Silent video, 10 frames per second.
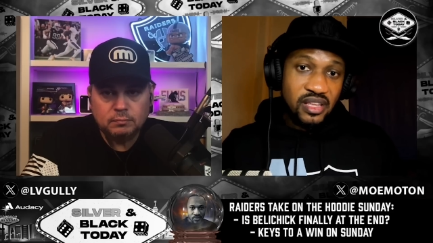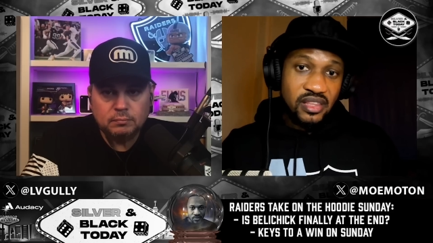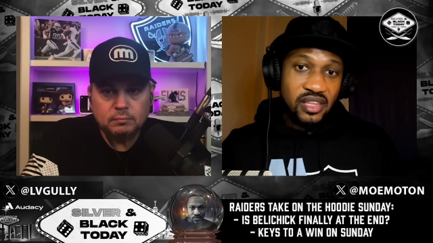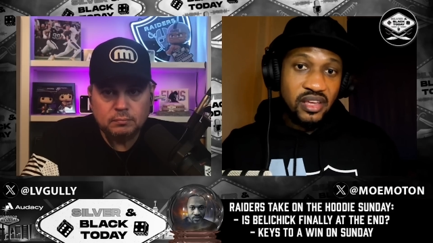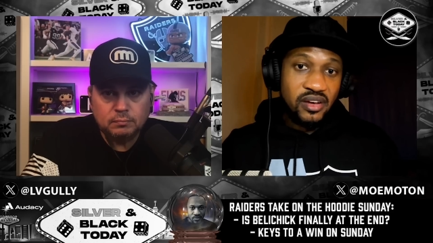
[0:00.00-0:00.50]

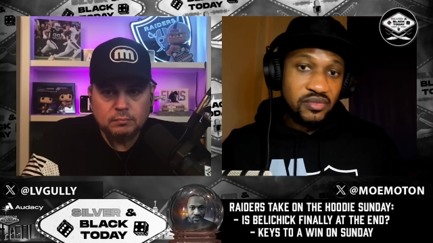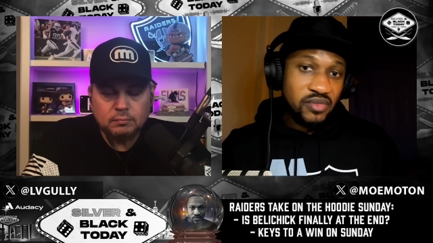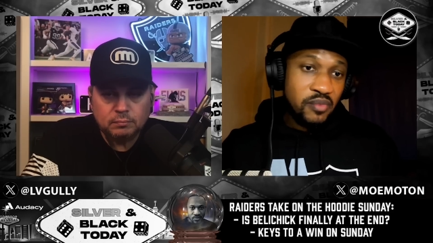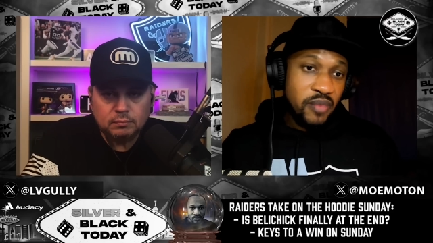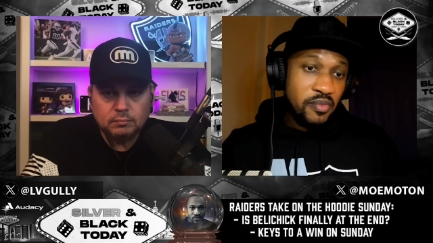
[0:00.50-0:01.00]
Speaker 1: Then there
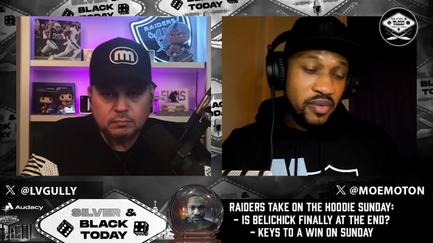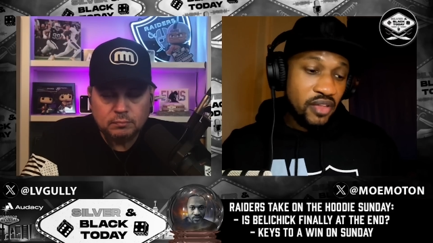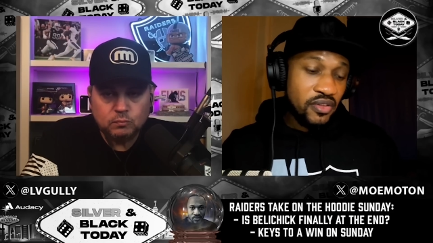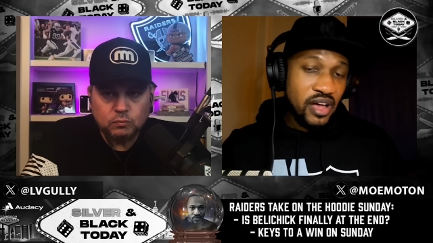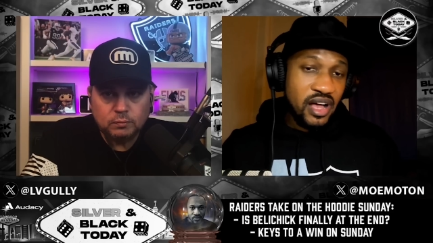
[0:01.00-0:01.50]
there might be
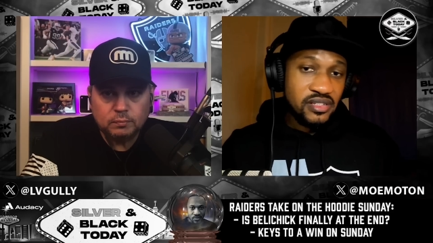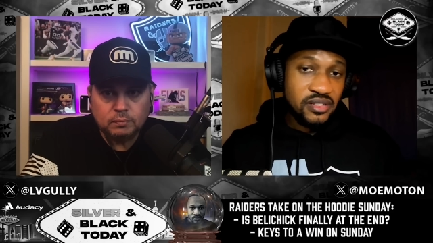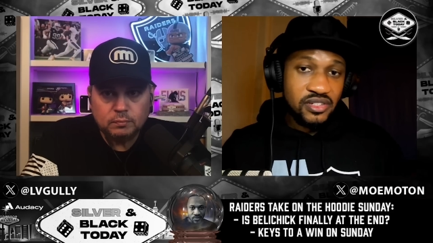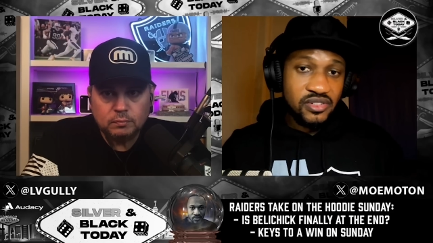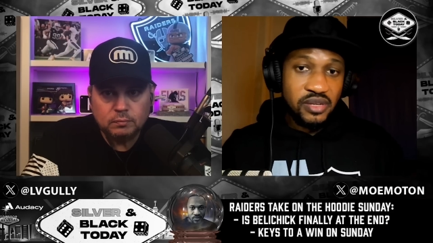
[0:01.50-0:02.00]
other guys on
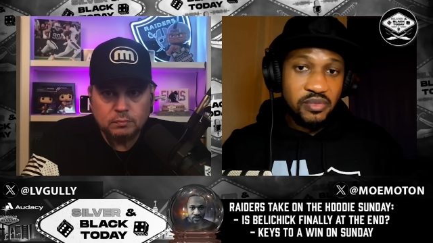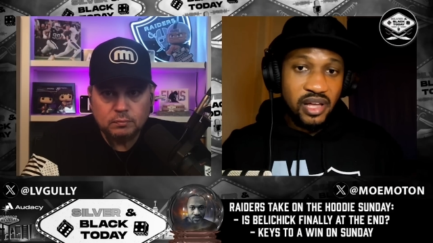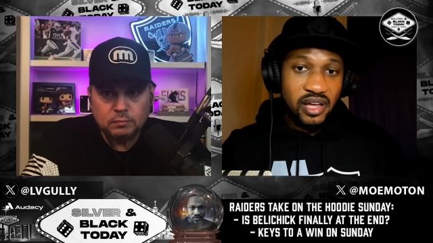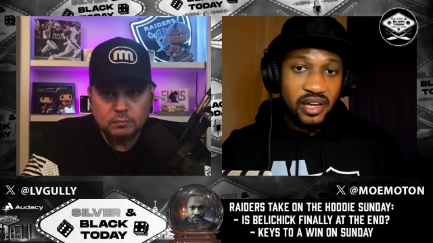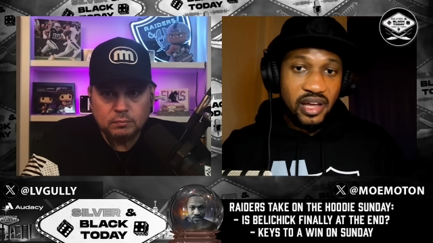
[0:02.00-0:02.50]
the trade
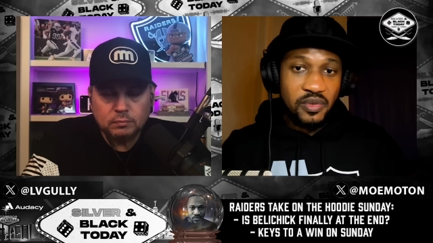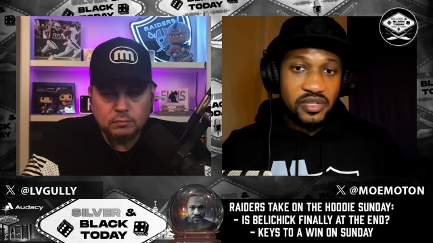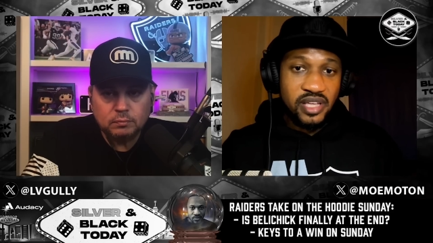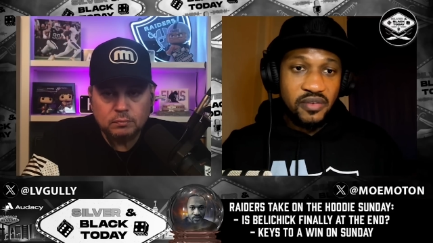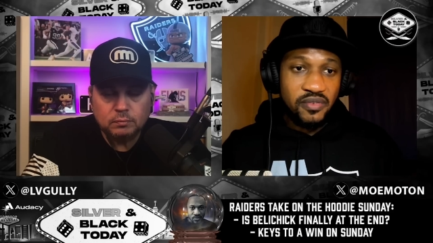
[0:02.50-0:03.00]
block. And I would
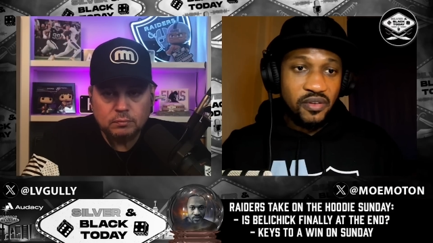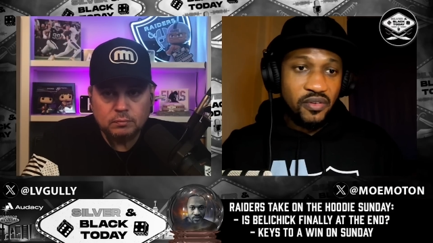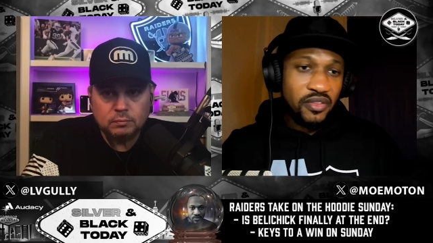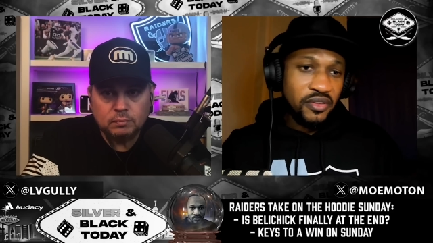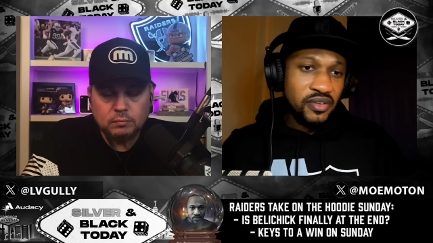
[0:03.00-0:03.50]
say of, of
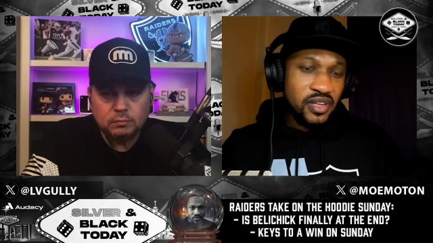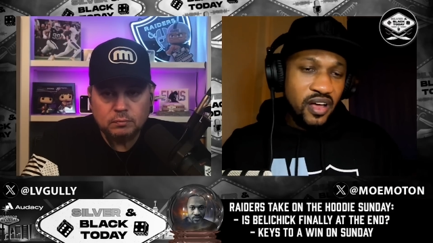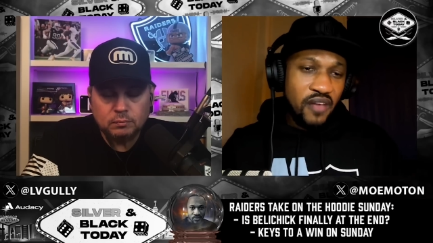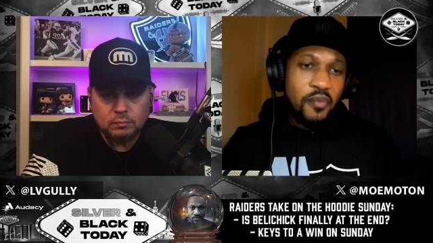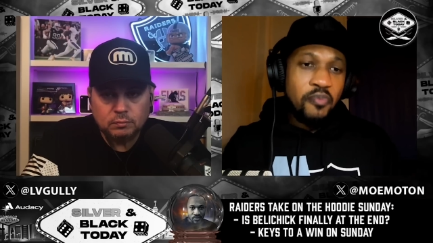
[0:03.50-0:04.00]
all the
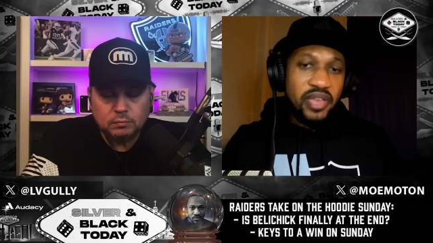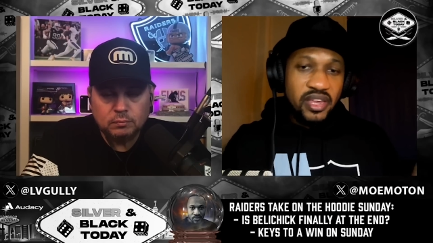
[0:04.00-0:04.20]
of the big